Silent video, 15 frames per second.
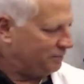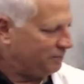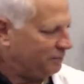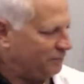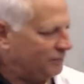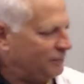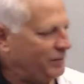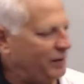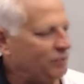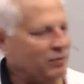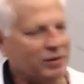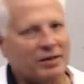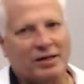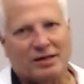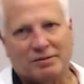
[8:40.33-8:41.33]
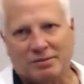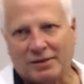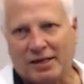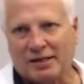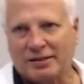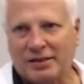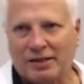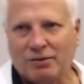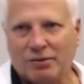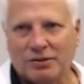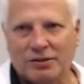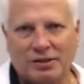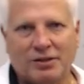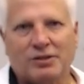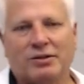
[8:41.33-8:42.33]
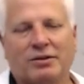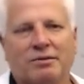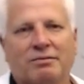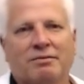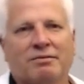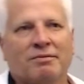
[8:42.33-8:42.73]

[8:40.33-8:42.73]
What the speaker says: we had one customer got a 10-horse engine,